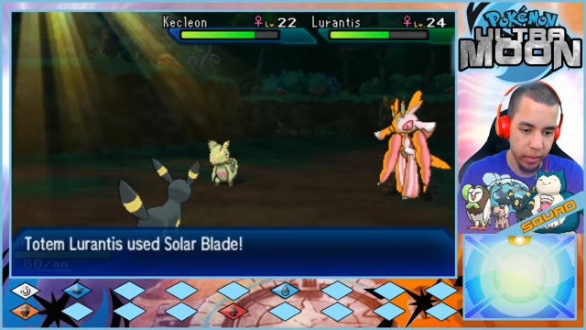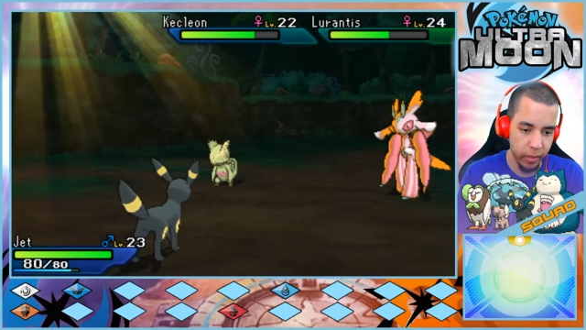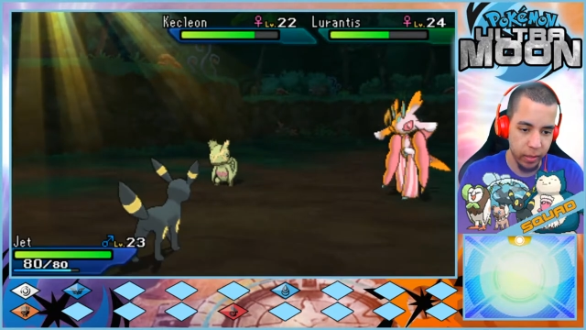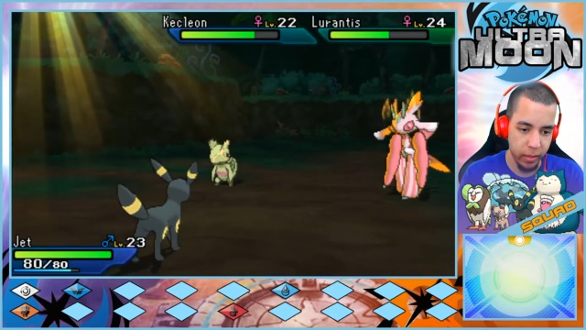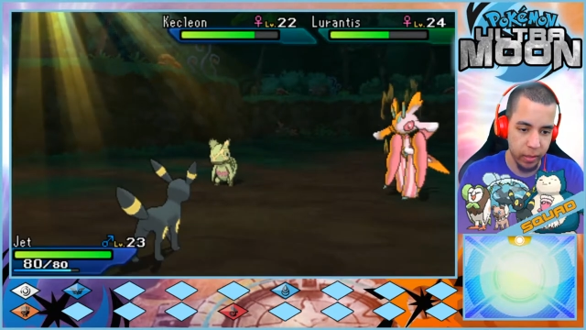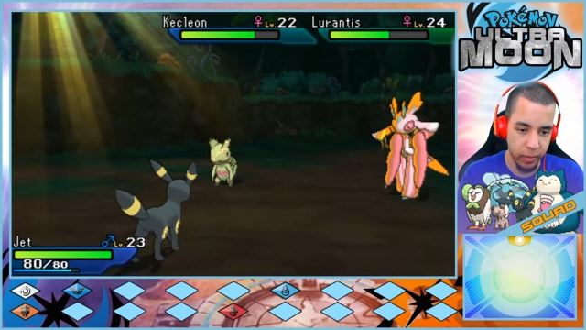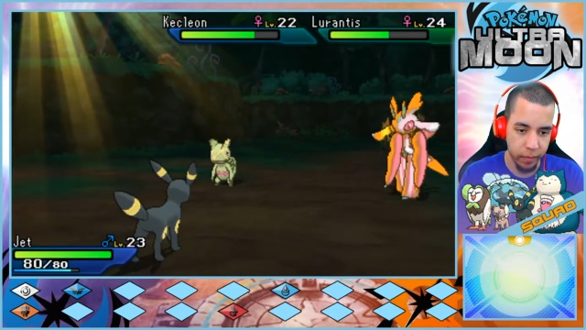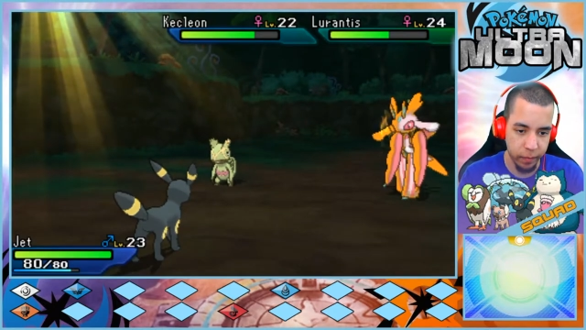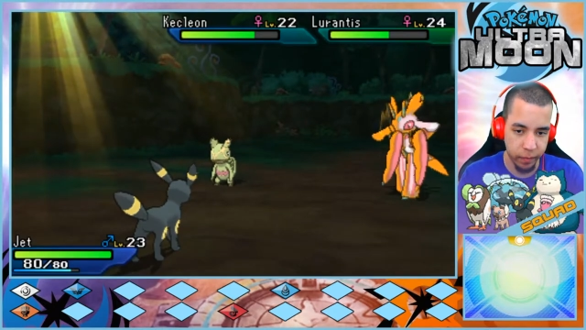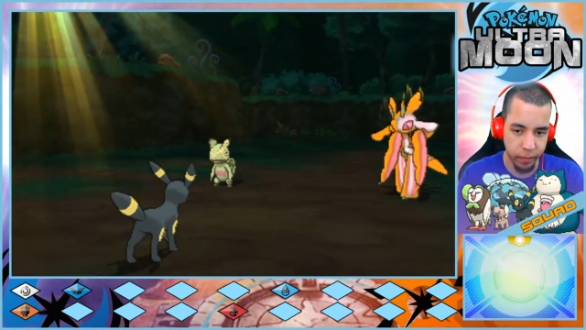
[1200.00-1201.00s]

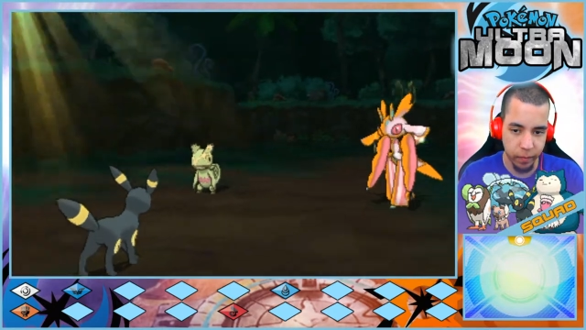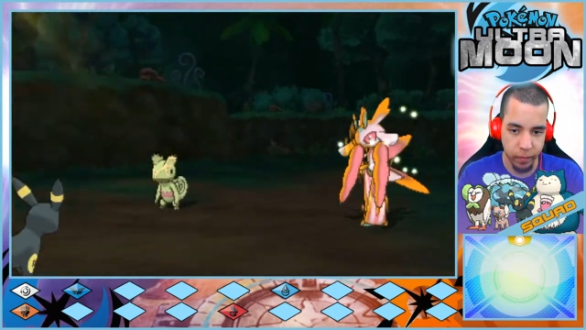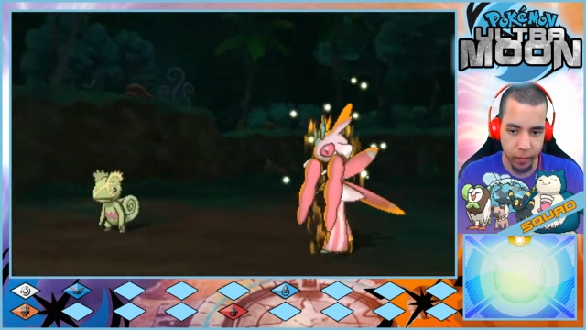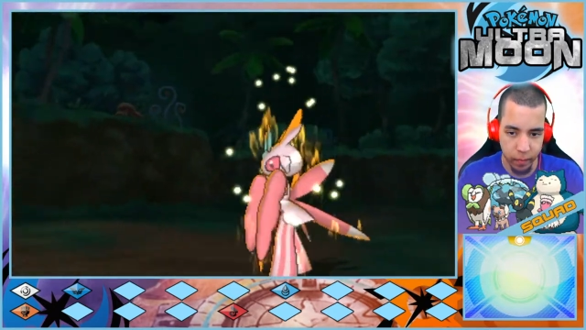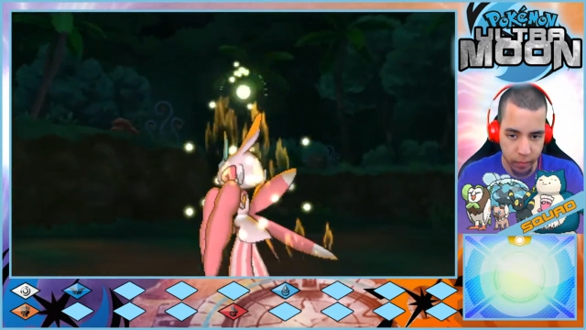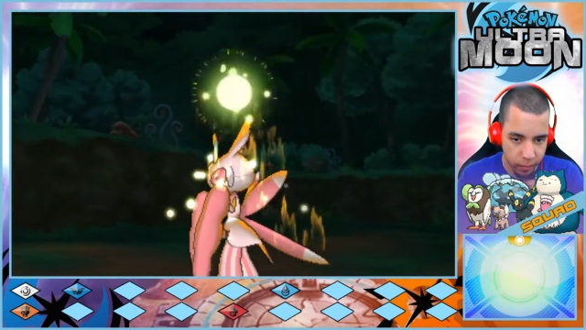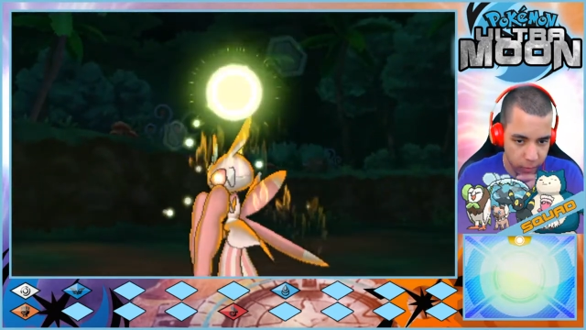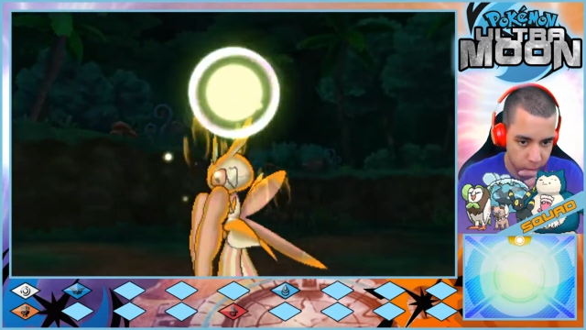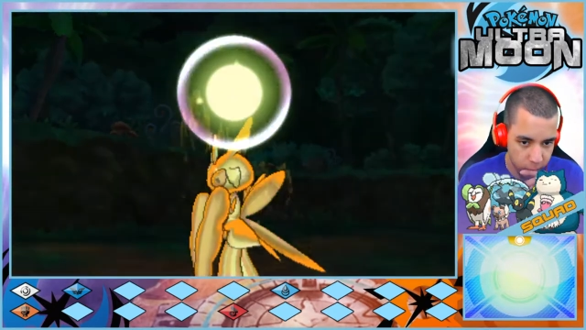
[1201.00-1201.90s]
No one is speaking in this clip.